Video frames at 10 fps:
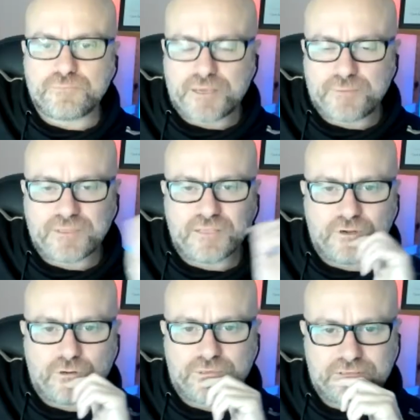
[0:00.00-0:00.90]
people in
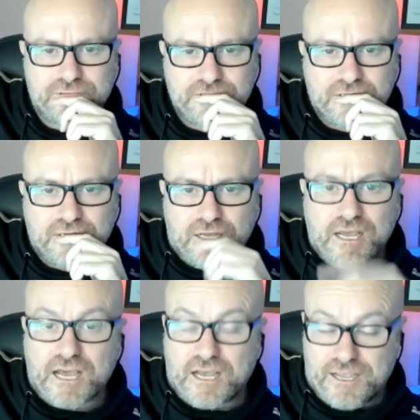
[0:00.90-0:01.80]
Melbourne.
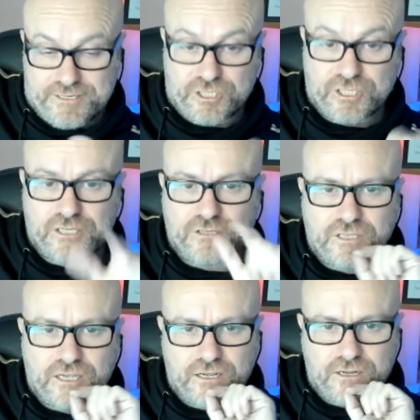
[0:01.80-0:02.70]
Actually,
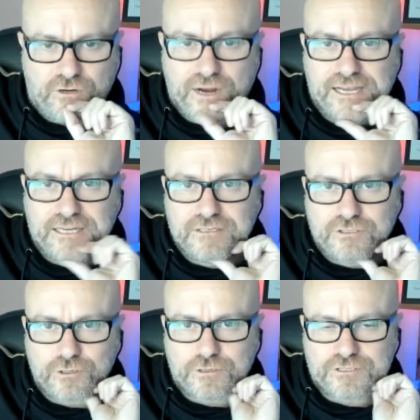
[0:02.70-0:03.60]
Craig
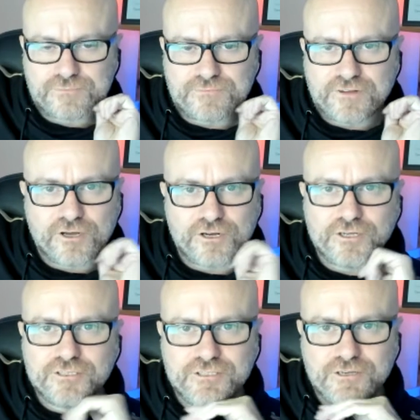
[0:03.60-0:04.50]
took some
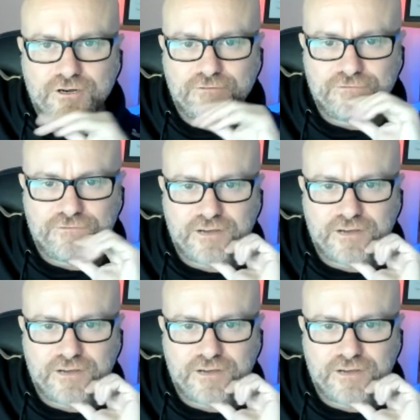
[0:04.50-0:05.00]
photos of